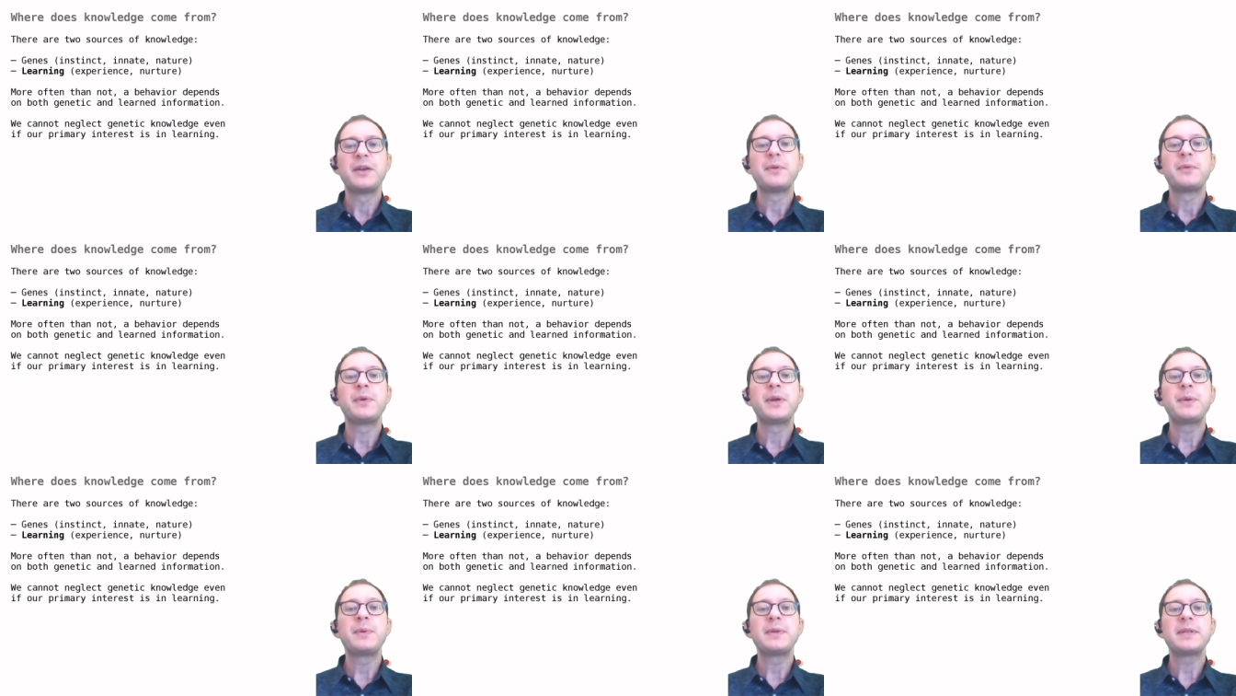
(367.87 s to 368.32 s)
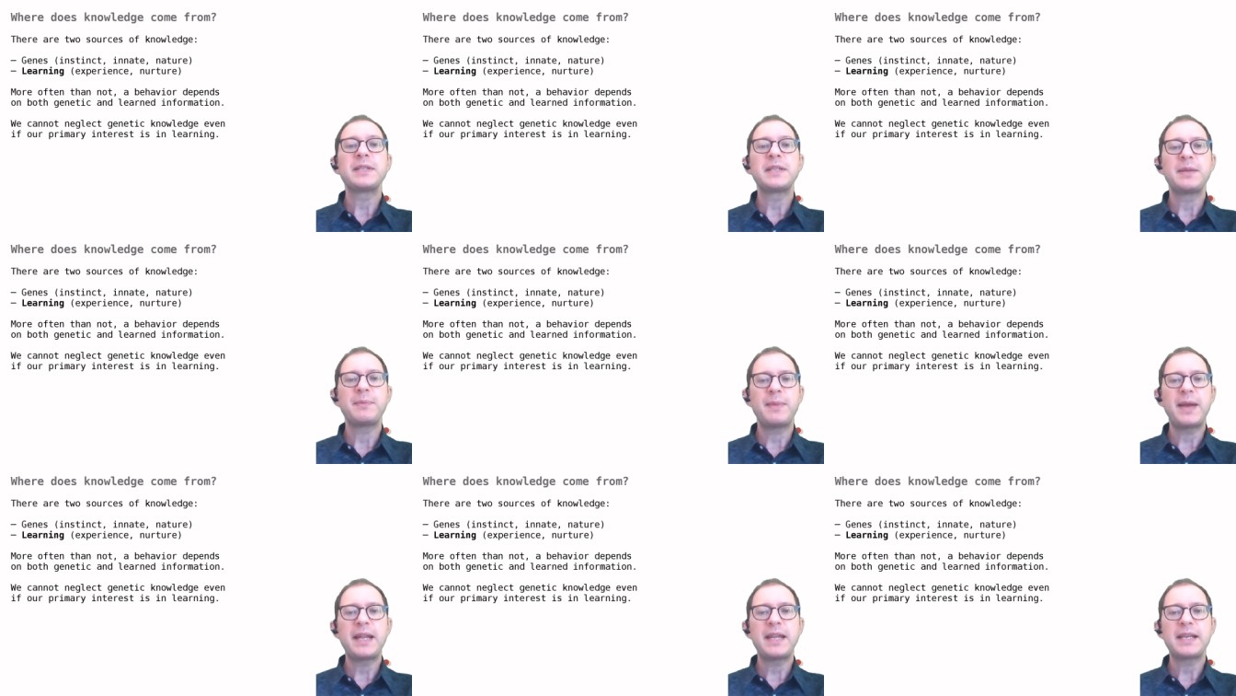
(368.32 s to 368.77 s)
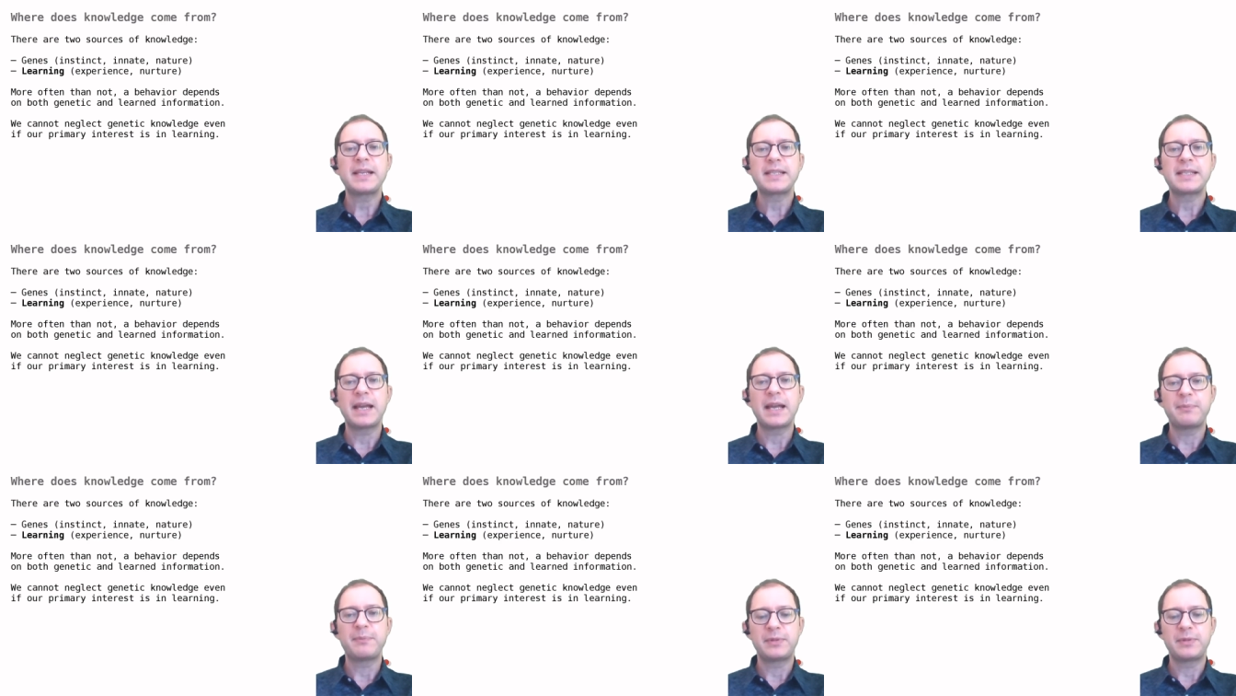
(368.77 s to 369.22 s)
We will see many
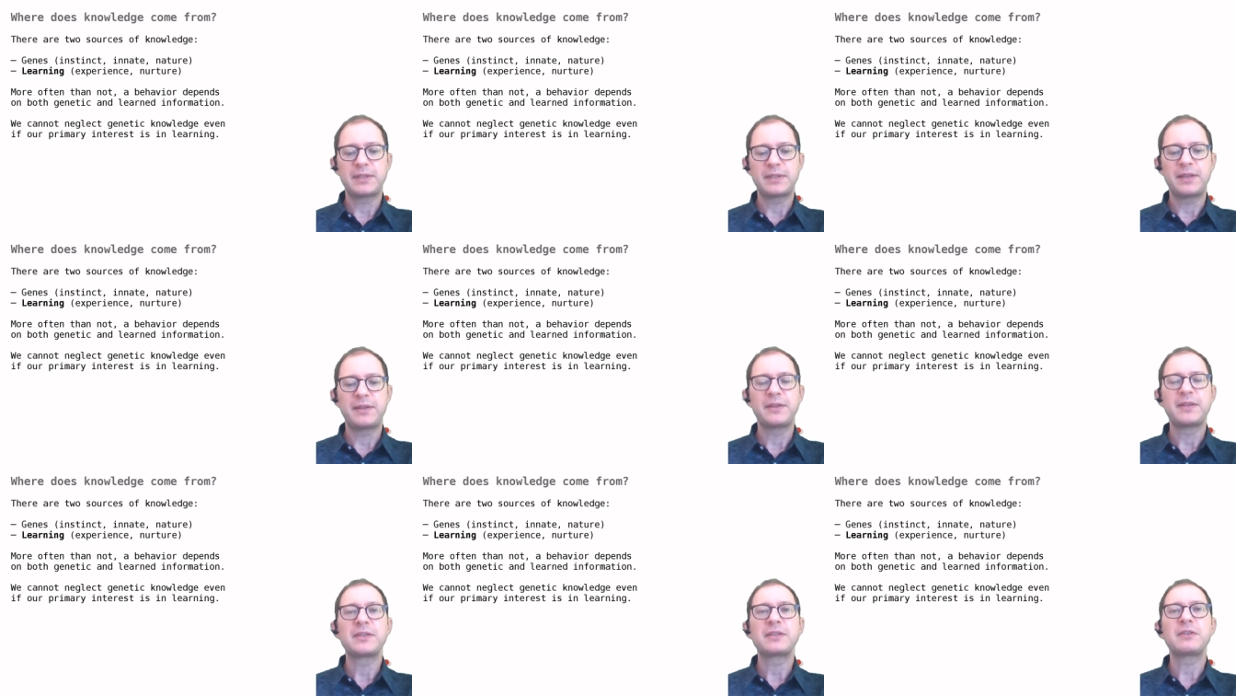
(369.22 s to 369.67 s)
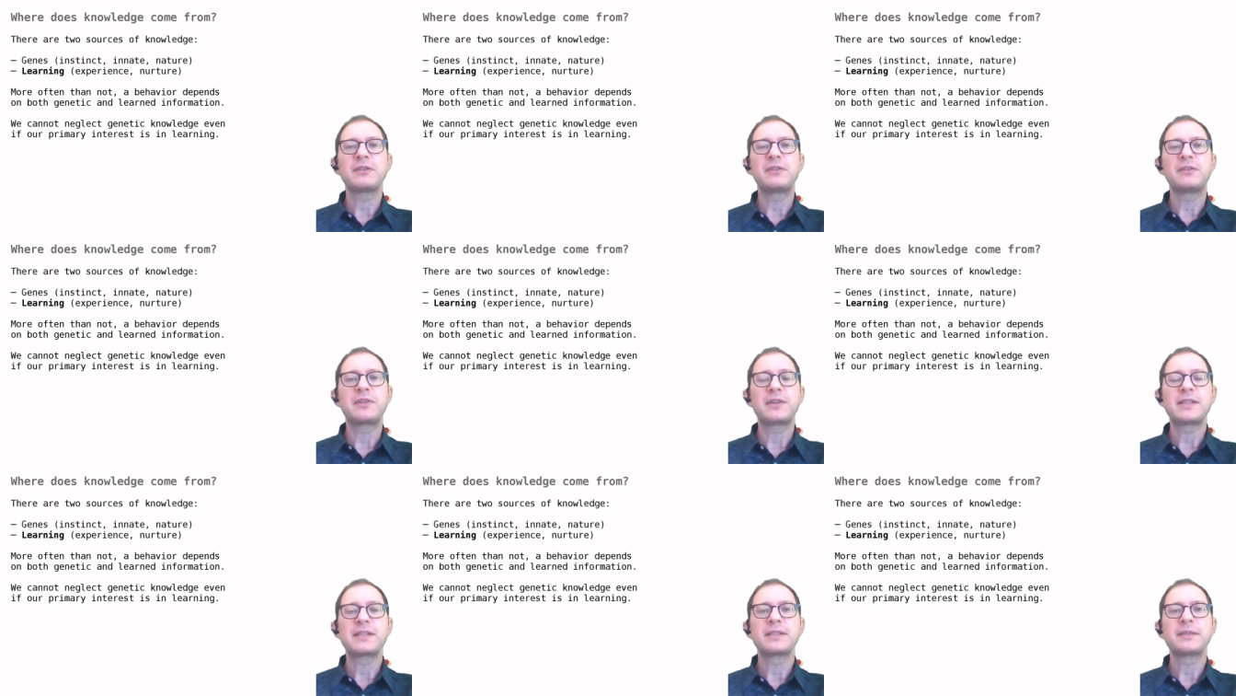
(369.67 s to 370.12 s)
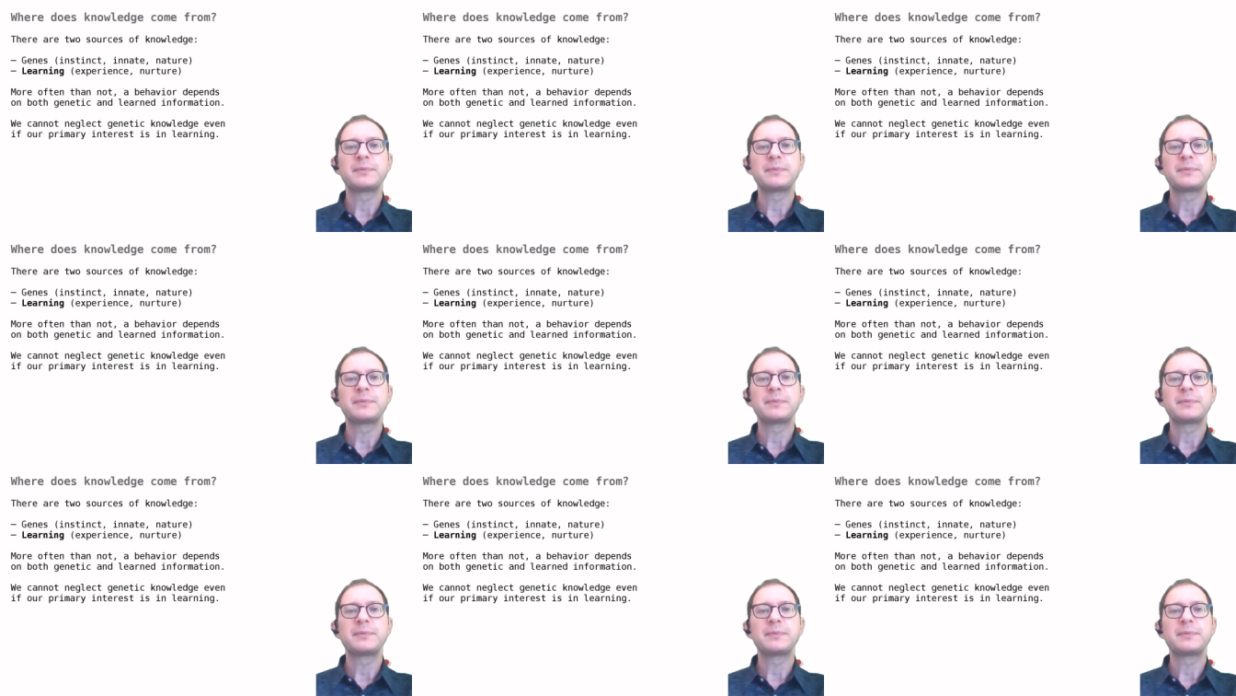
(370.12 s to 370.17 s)
examples in this course.